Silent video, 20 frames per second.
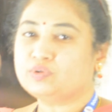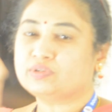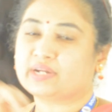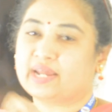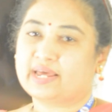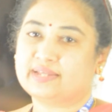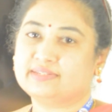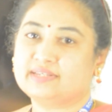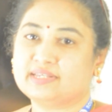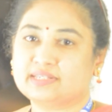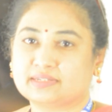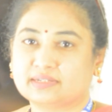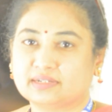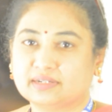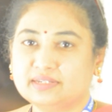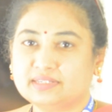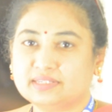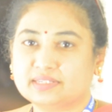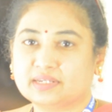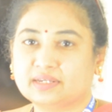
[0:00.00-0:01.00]

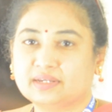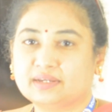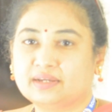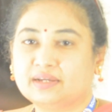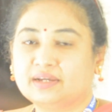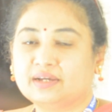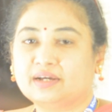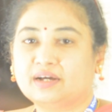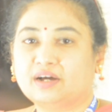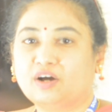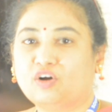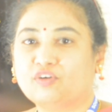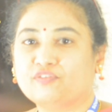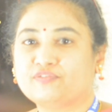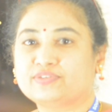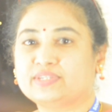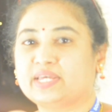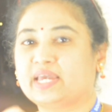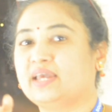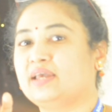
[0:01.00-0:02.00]
transistors
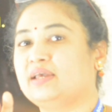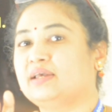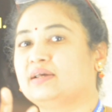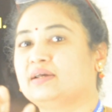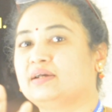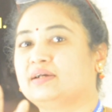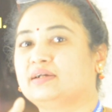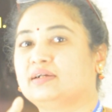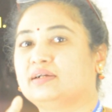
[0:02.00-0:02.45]
of say